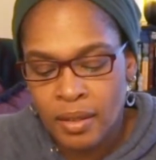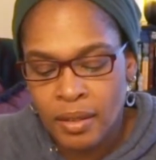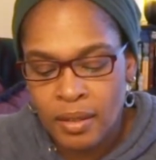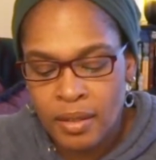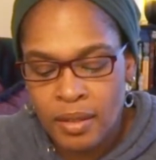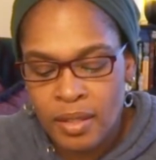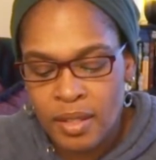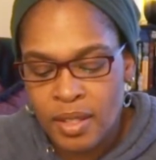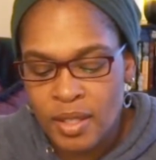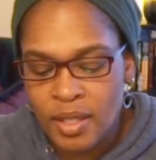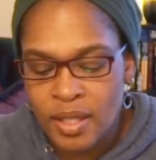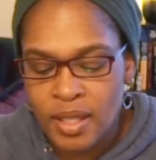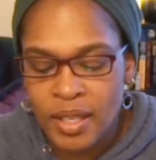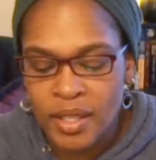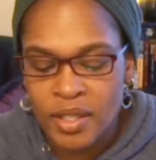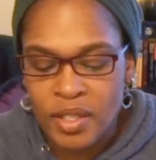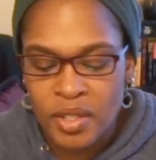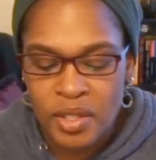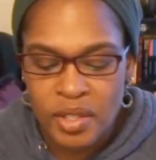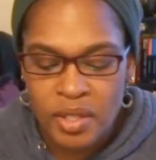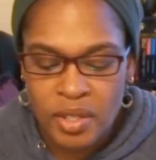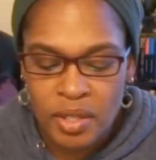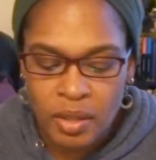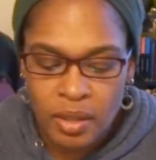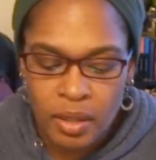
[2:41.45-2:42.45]
As you can see, I
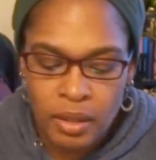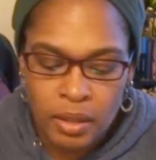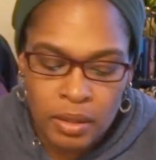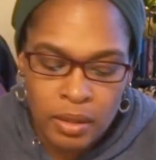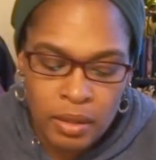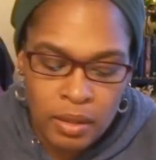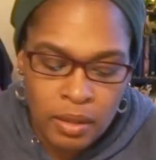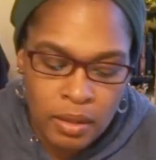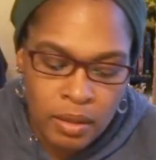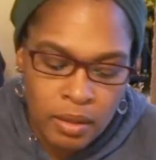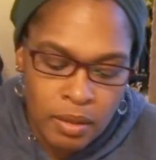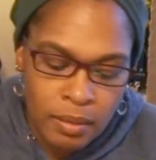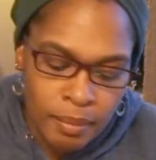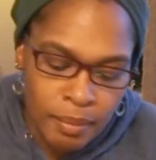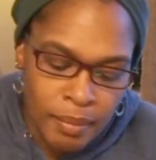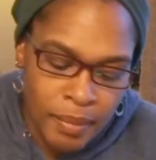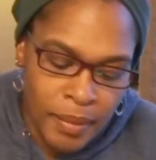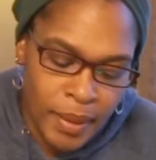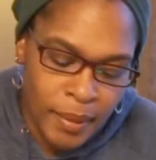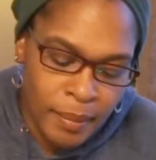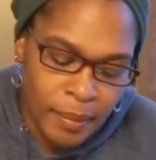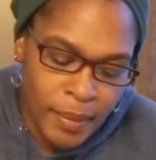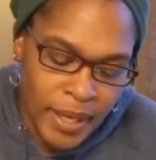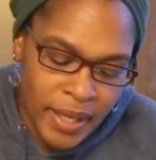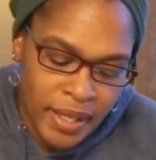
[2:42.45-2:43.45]
just took a little
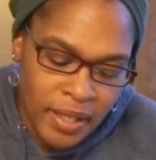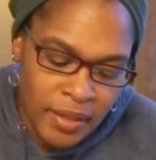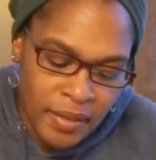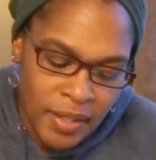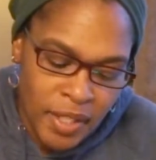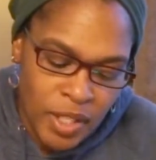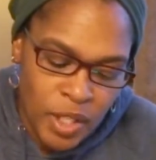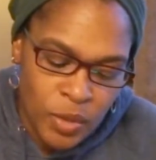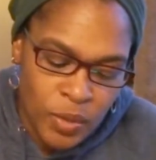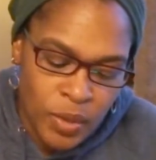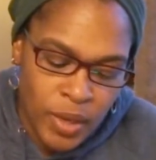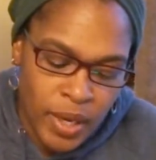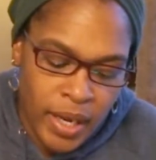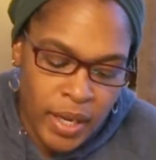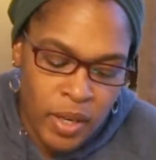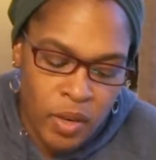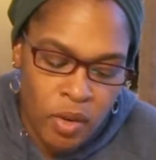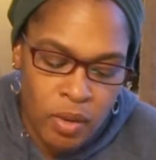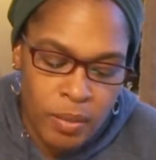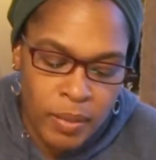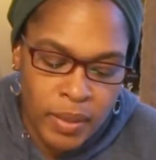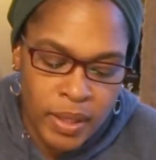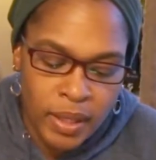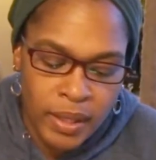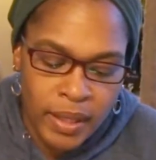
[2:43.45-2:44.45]
bite of each one. I
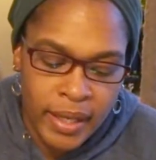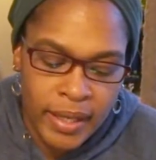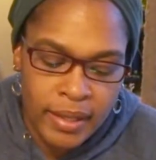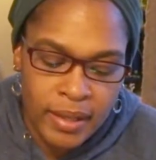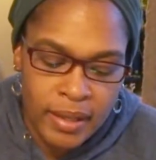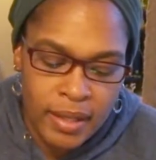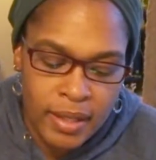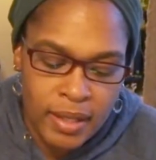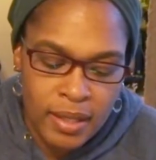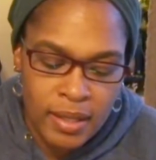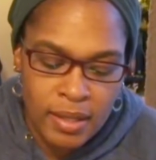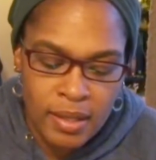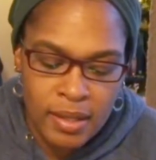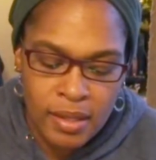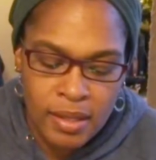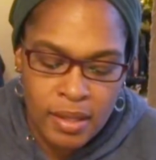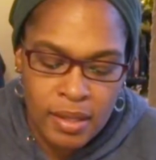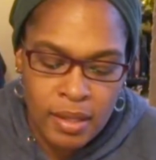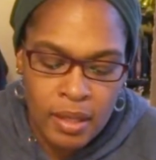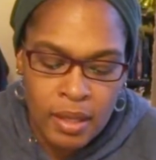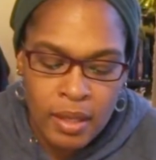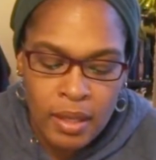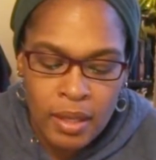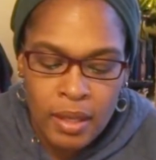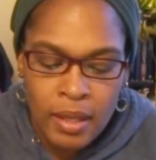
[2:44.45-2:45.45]
normally like these
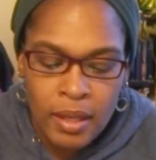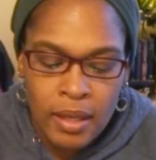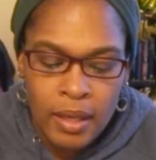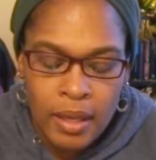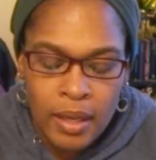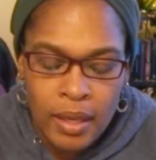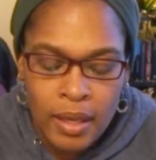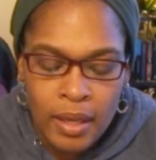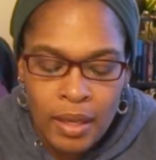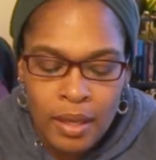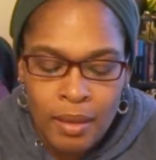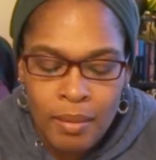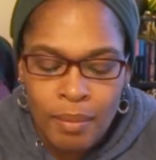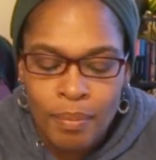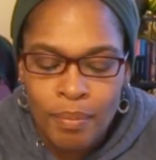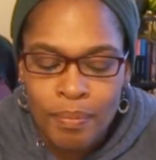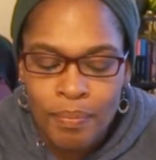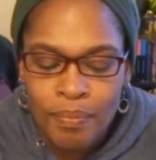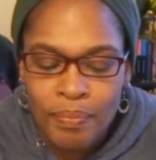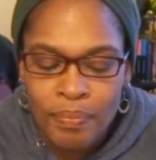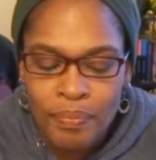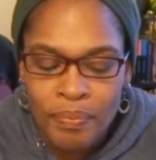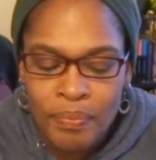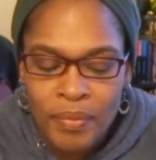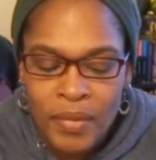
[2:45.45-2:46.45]
a
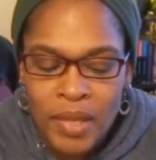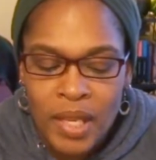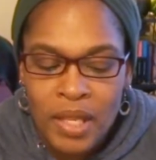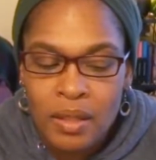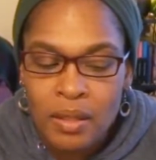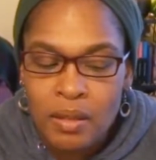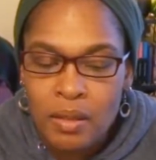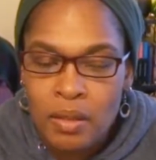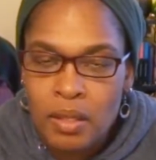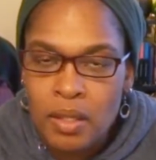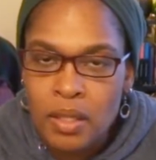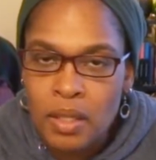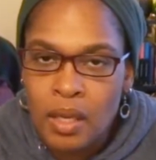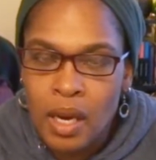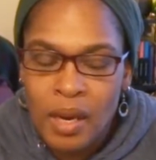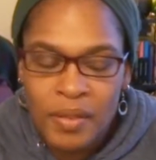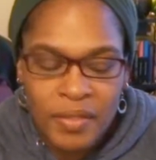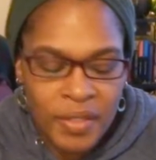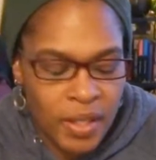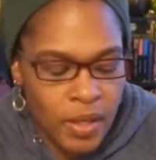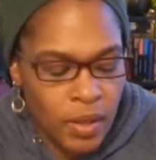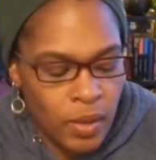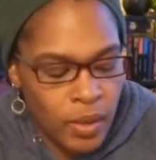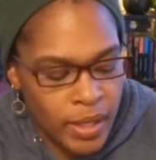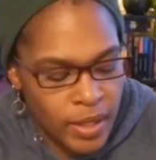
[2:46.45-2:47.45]
little soft.
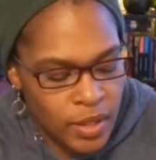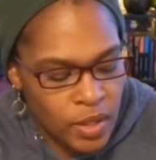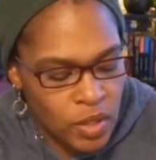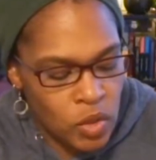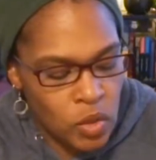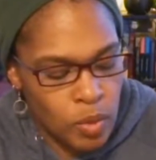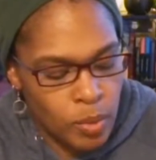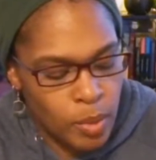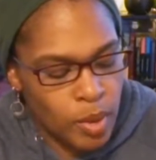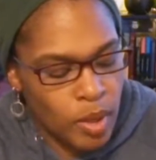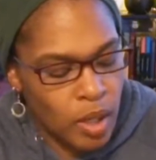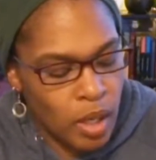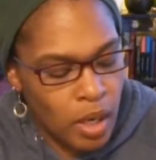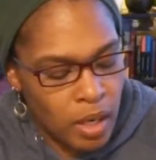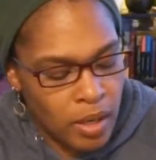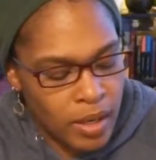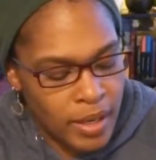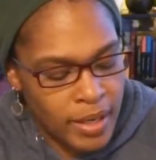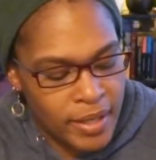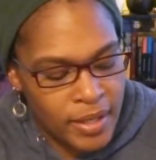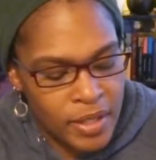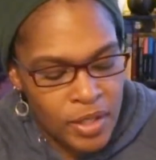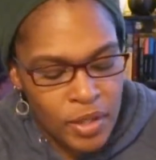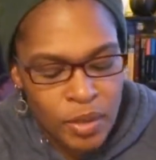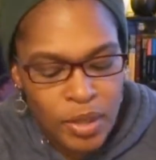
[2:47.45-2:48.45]
I don't like super hard
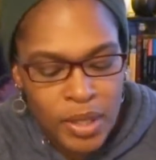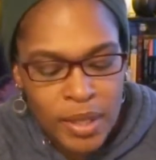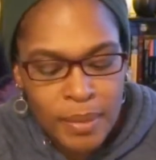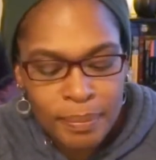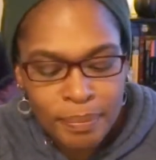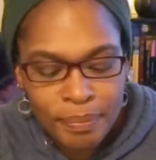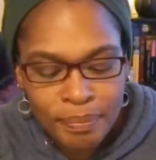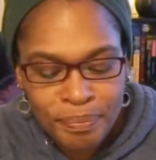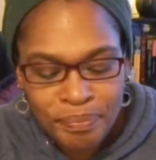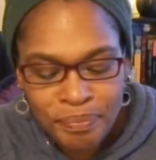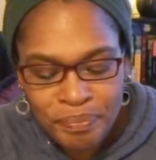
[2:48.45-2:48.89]
ice cream.